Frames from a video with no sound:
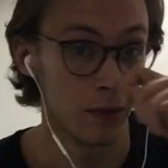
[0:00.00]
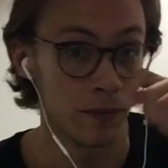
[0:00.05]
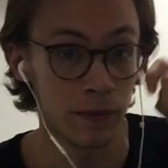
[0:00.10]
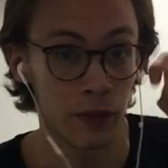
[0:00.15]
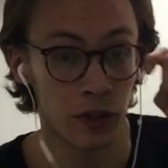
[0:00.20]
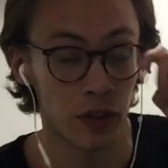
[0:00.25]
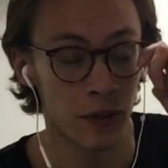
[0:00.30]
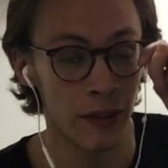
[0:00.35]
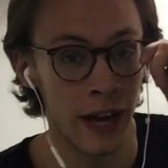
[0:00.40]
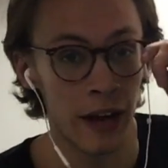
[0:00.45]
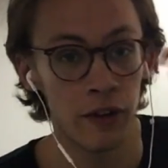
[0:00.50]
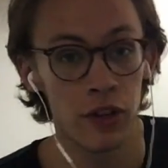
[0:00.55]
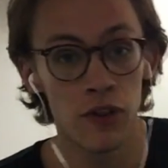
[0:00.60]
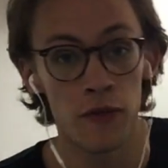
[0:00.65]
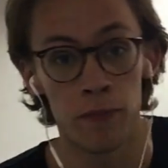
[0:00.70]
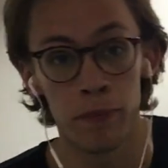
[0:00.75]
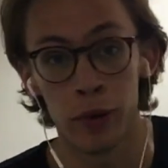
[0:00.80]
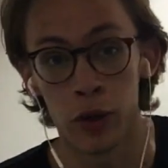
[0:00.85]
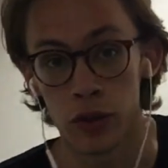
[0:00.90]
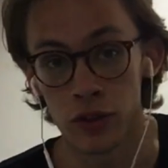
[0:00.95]
So now
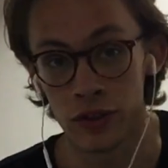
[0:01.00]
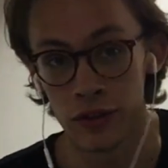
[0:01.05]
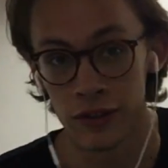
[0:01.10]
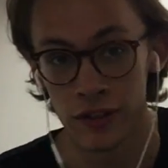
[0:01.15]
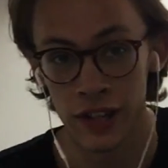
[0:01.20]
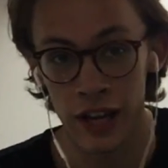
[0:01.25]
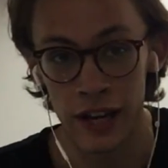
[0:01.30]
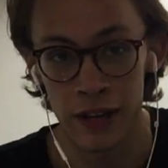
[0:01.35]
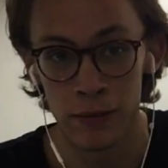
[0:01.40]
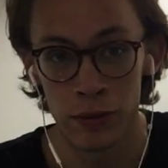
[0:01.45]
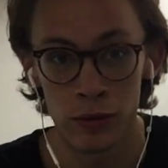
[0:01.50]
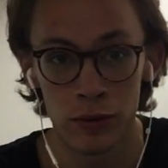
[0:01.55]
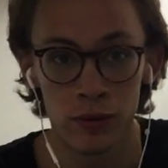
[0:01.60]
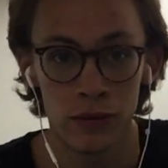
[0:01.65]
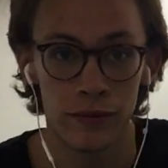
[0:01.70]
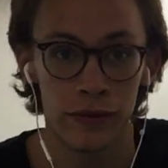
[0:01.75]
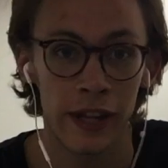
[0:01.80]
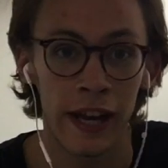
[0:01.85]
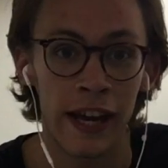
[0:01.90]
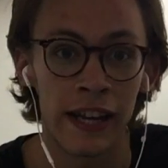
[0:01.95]
you've booked your table
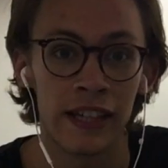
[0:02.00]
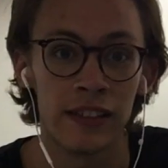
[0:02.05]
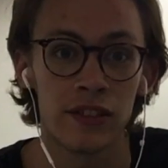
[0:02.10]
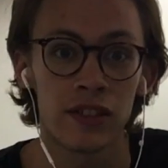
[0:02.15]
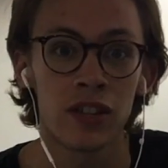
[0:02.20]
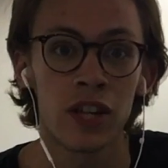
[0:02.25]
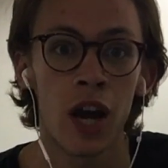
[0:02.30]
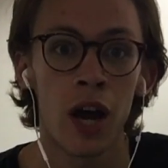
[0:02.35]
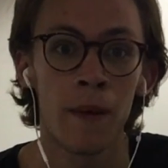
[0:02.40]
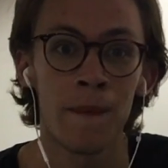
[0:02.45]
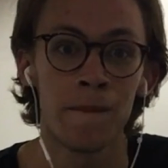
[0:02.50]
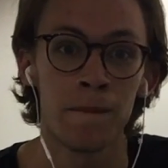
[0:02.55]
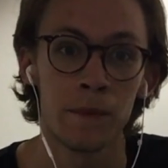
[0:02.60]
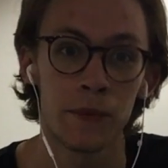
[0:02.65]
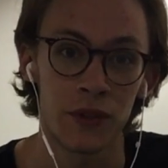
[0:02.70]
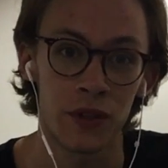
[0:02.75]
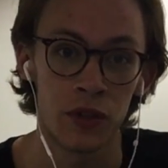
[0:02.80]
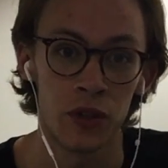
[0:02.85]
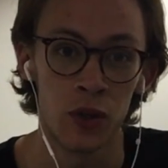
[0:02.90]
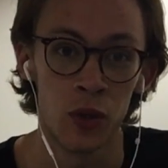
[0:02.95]
and it's come
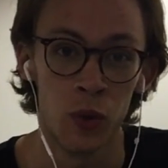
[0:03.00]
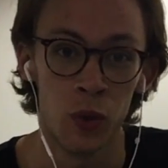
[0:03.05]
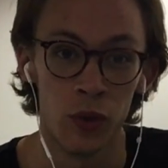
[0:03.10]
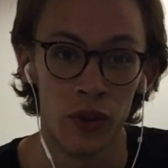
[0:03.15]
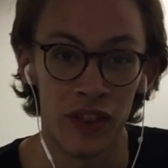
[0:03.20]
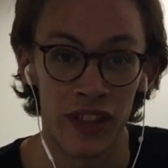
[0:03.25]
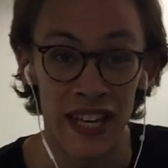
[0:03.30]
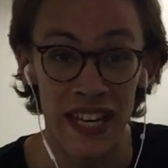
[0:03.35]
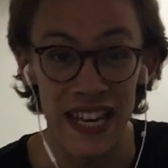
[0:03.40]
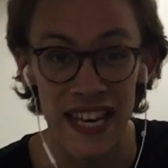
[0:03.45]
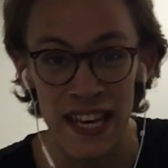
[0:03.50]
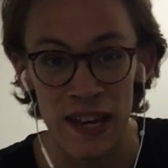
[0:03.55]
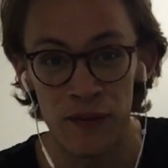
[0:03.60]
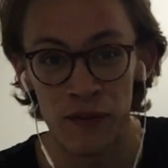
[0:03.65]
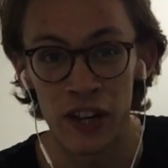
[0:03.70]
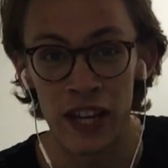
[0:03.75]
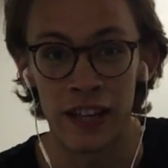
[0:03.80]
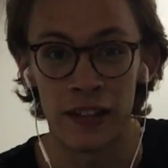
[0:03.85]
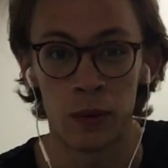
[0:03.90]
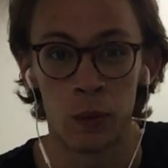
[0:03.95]
to the
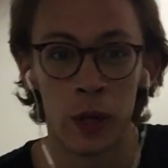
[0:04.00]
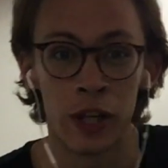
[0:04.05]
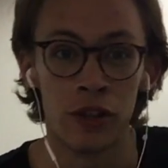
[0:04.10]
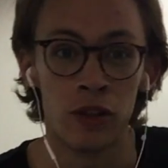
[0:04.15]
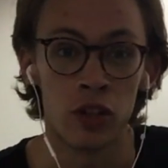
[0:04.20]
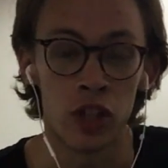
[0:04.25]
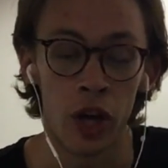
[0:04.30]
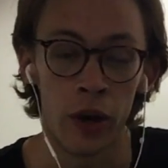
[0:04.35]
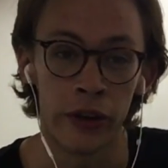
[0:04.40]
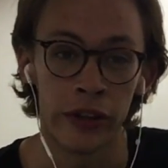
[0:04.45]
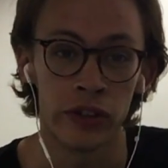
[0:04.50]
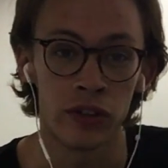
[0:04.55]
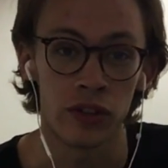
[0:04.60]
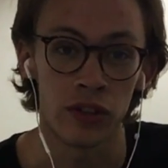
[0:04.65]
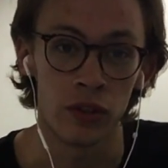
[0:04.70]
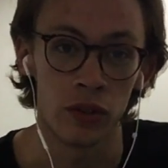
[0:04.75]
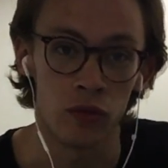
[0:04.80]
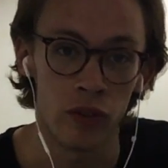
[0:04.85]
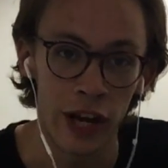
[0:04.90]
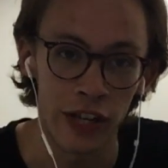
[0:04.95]
evening when you're going to
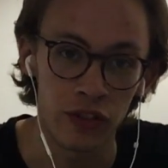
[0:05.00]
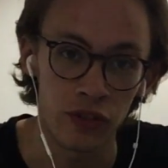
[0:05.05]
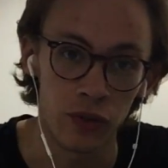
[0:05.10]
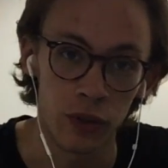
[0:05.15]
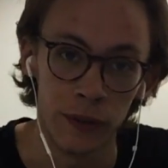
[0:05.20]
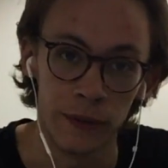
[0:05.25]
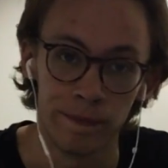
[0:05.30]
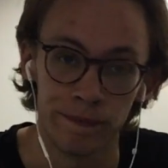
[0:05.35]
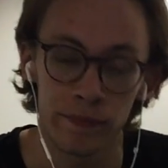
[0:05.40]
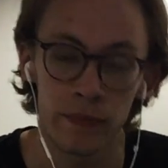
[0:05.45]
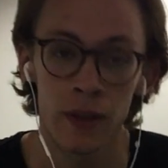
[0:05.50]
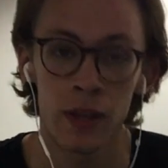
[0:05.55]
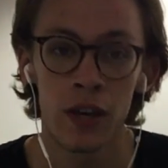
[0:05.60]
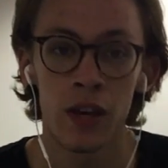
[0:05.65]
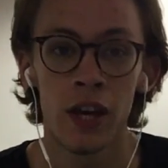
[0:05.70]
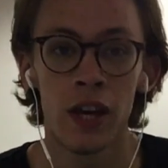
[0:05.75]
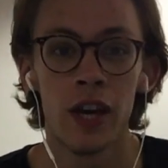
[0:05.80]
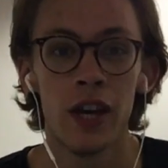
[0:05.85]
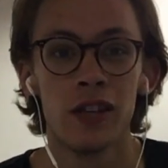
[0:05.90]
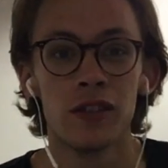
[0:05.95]
your restaurant.
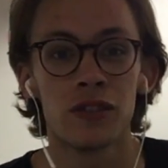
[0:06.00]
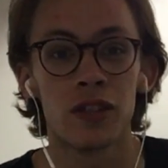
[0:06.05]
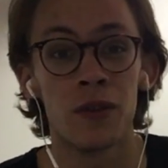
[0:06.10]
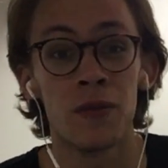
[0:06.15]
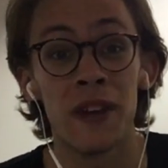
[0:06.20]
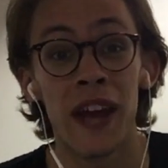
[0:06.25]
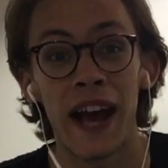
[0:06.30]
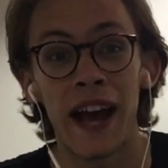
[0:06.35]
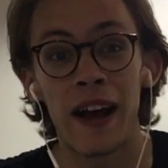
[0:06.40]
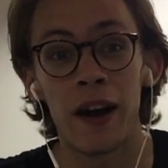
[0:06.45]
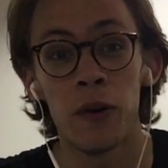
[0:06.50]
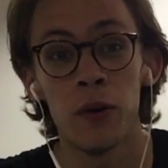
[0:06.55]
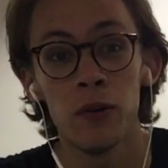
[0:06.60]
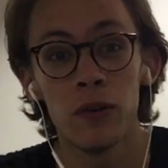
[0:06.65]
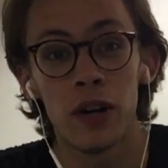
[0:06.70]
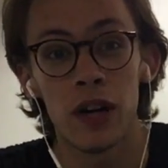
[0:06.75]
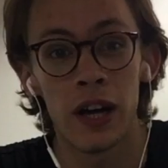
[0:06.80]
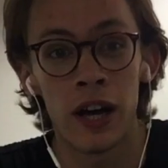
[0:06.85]
So now